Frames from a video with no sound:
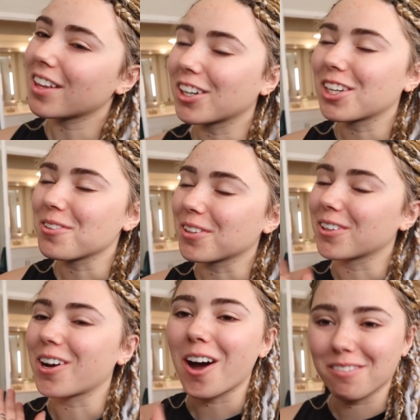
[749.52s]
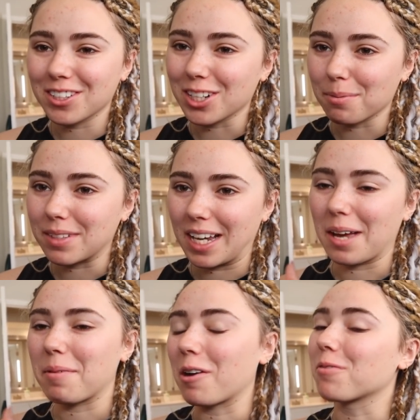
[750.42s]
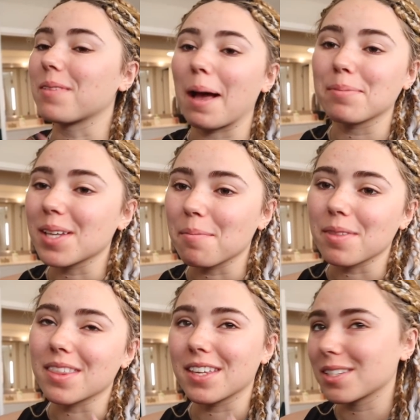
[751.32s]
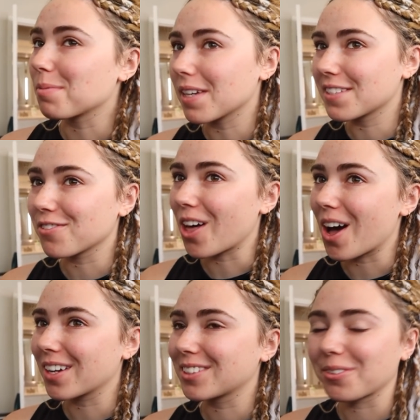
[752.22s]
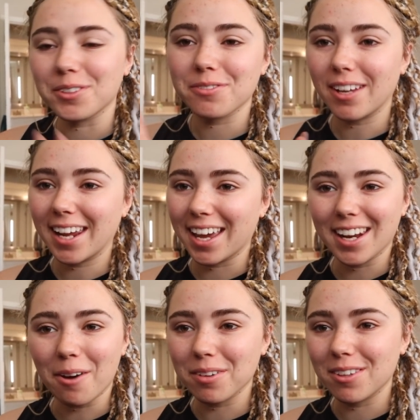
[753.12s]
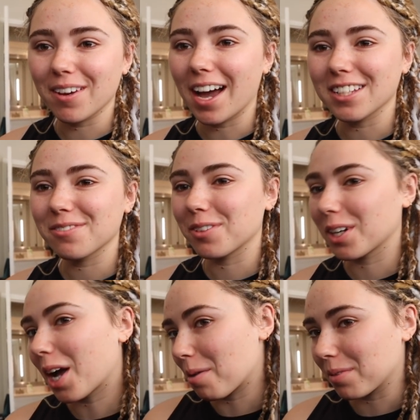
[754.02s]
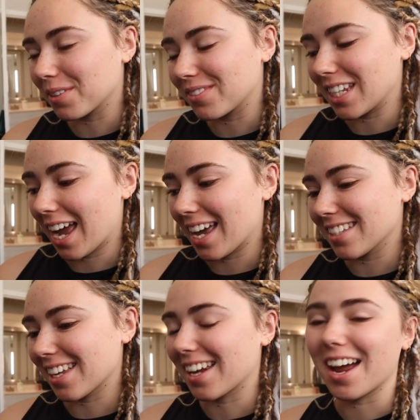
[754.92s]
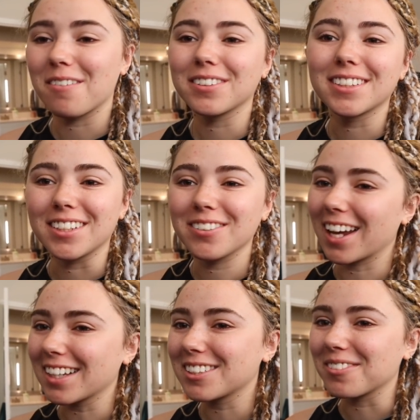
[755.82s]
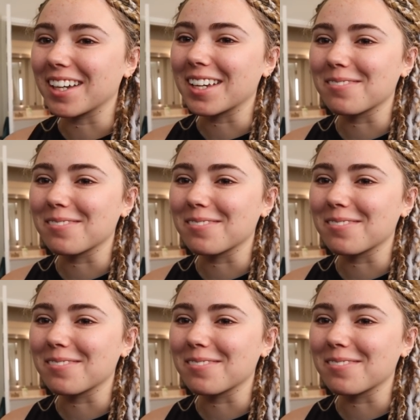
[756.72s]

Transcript: our cute little coffee shop date about wraps up this week's vlog. So it was fun hanging out with you guys for a couple of days and I will see you next week.